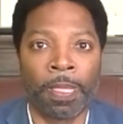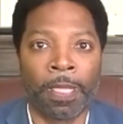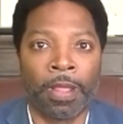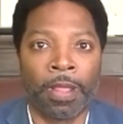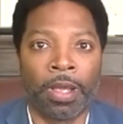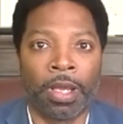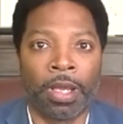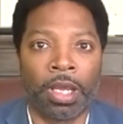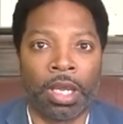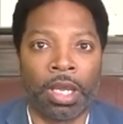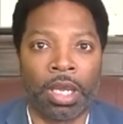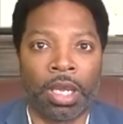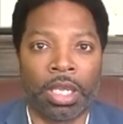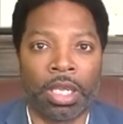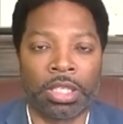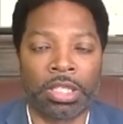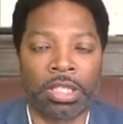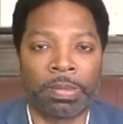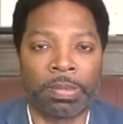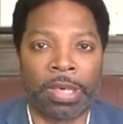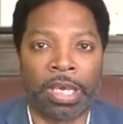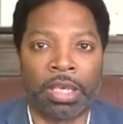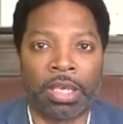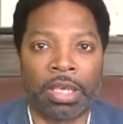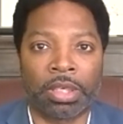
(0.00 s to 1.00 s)
uh, is
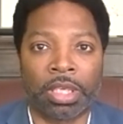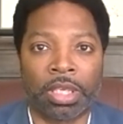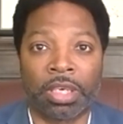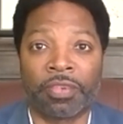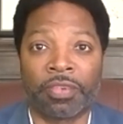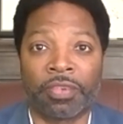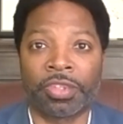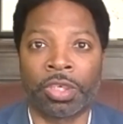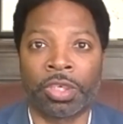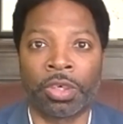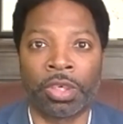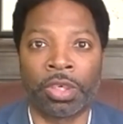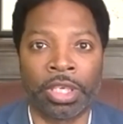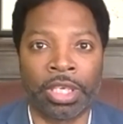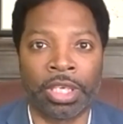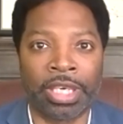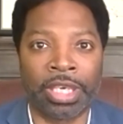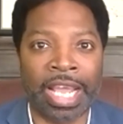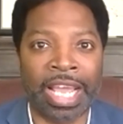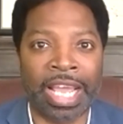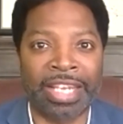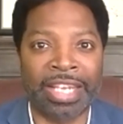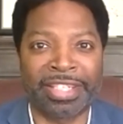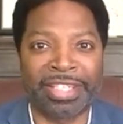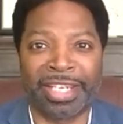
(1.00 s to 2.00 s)
about kind of turning an
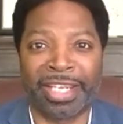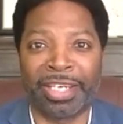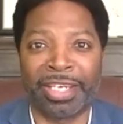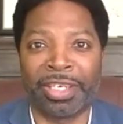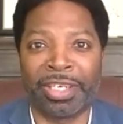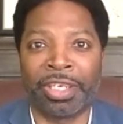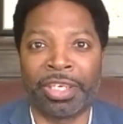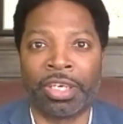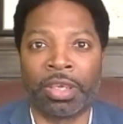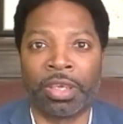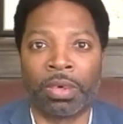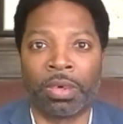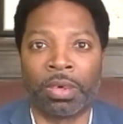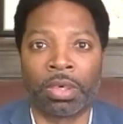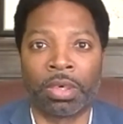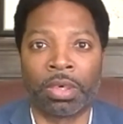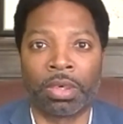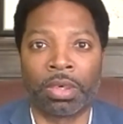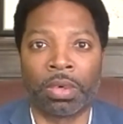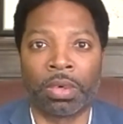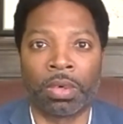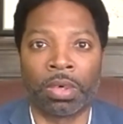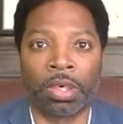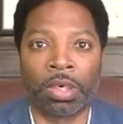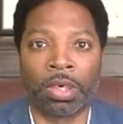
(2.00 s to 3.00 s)
asset, you know, or,
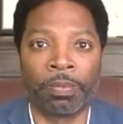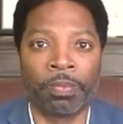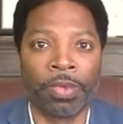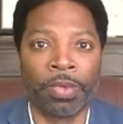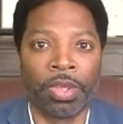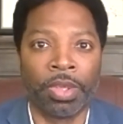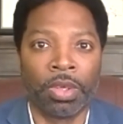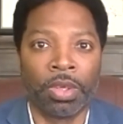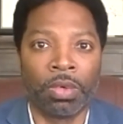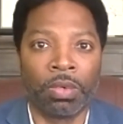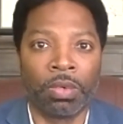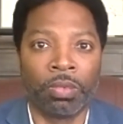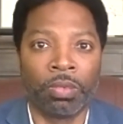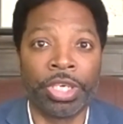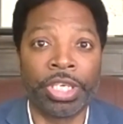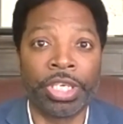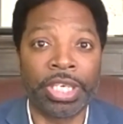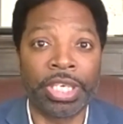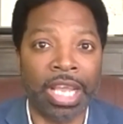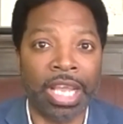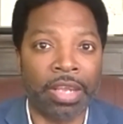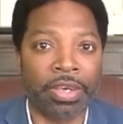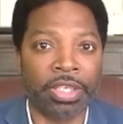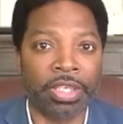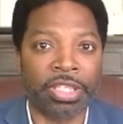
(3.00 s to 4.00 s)
or
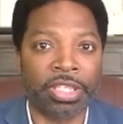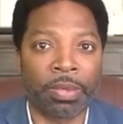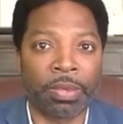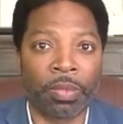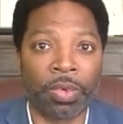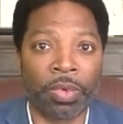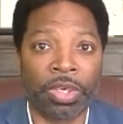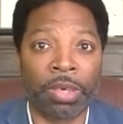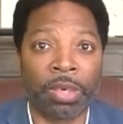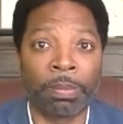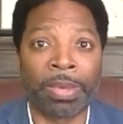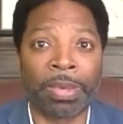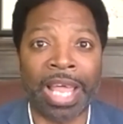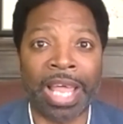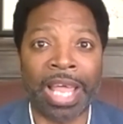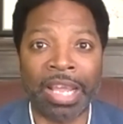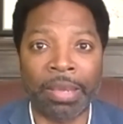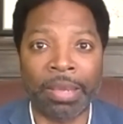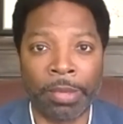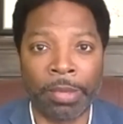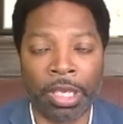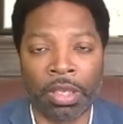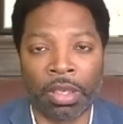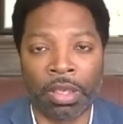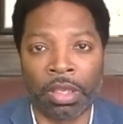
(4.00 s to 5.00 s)
reaching out to someone and
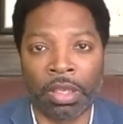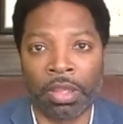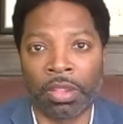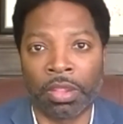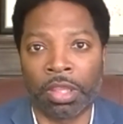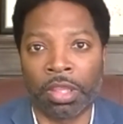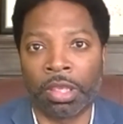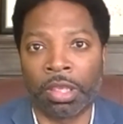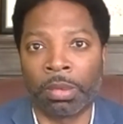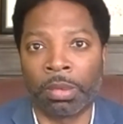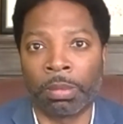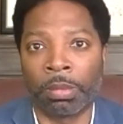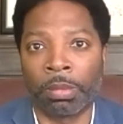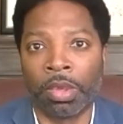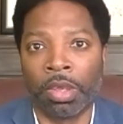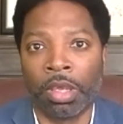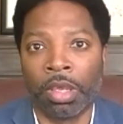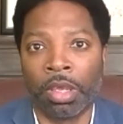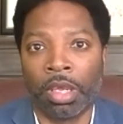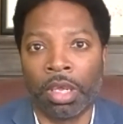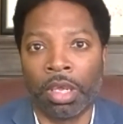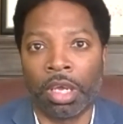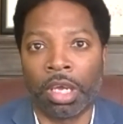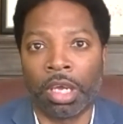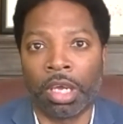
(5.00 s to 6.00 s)
blackmailing them
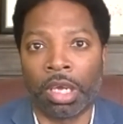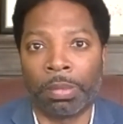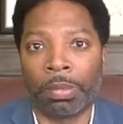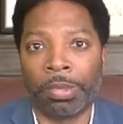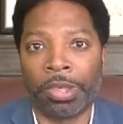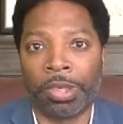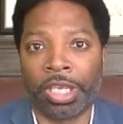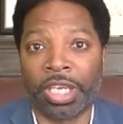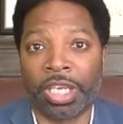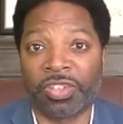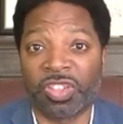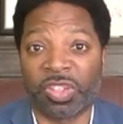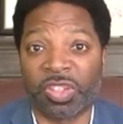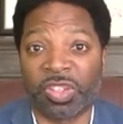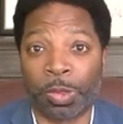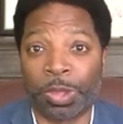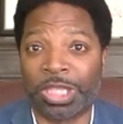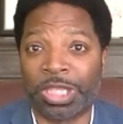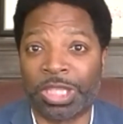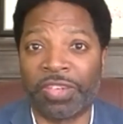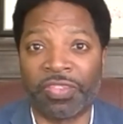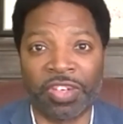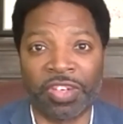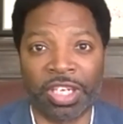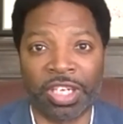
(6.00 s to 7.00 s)
uh, because of
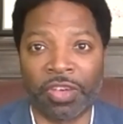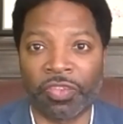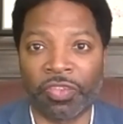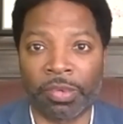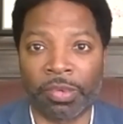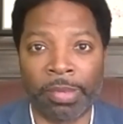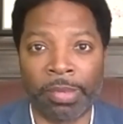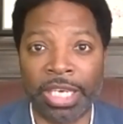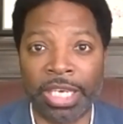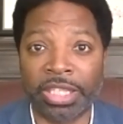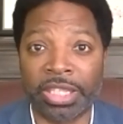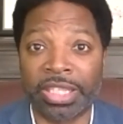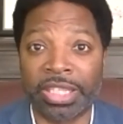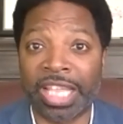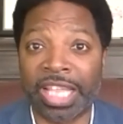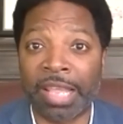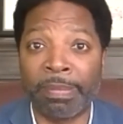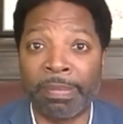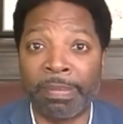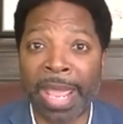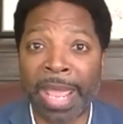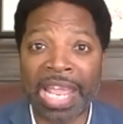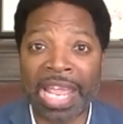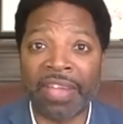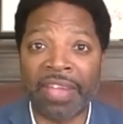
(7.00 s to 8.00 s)
specific information they
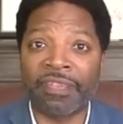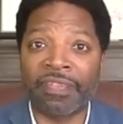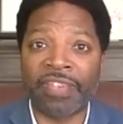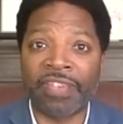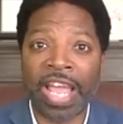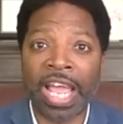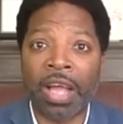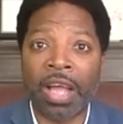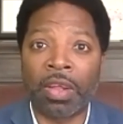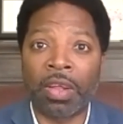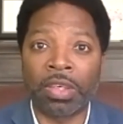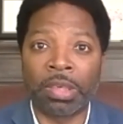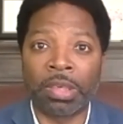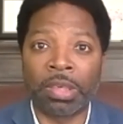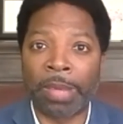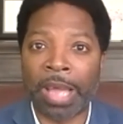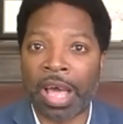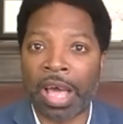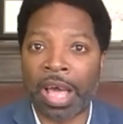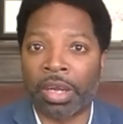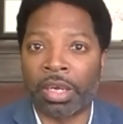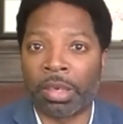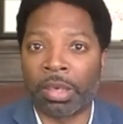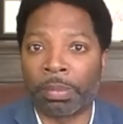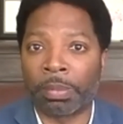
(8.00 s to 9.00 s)
may have found
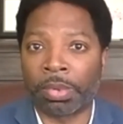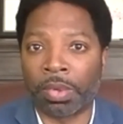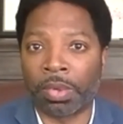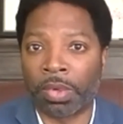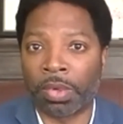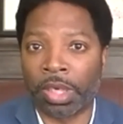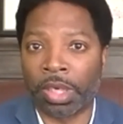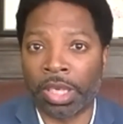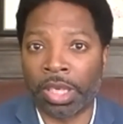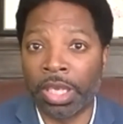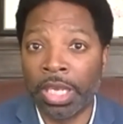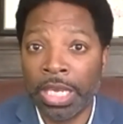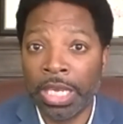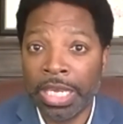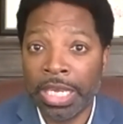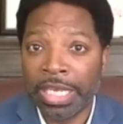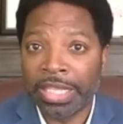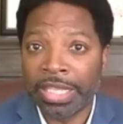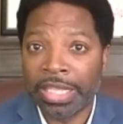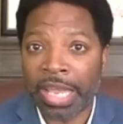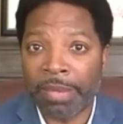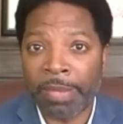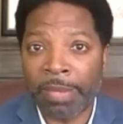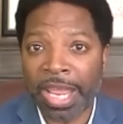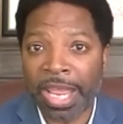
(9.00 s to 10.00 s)
about an employee
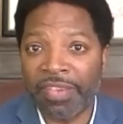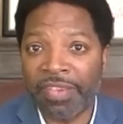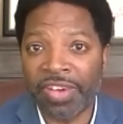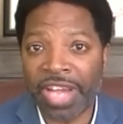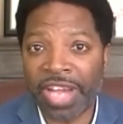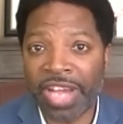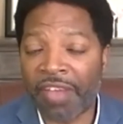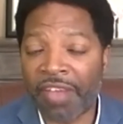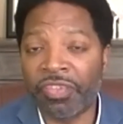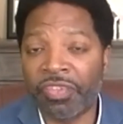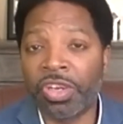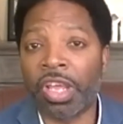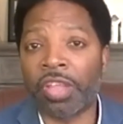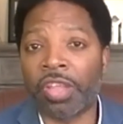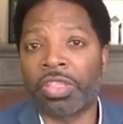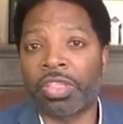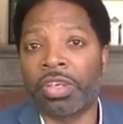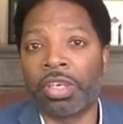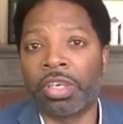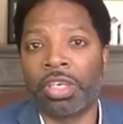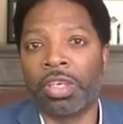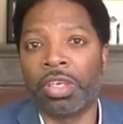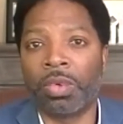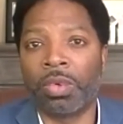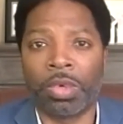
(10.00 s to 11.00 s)
that may even have nothing
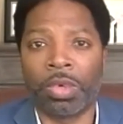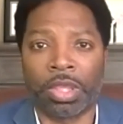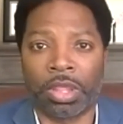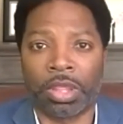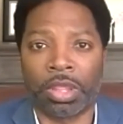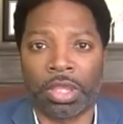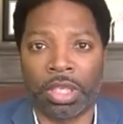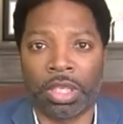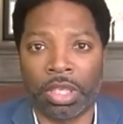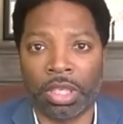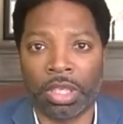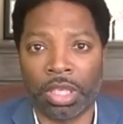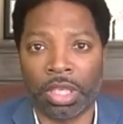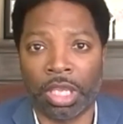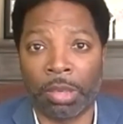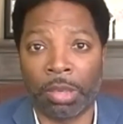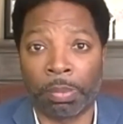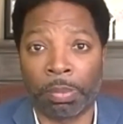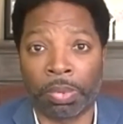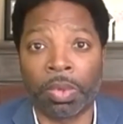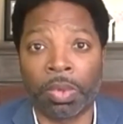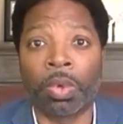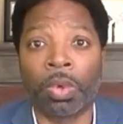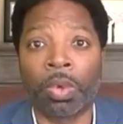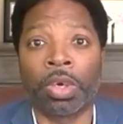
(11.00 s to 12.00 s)
to do with the
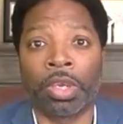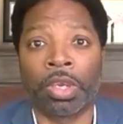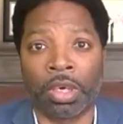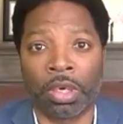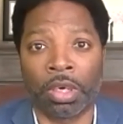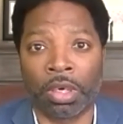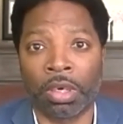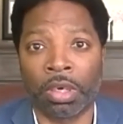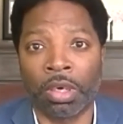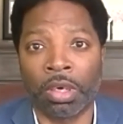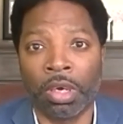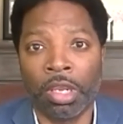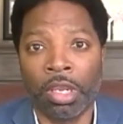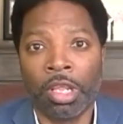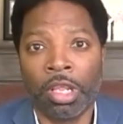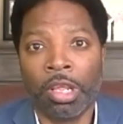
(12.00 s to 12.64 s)
employer,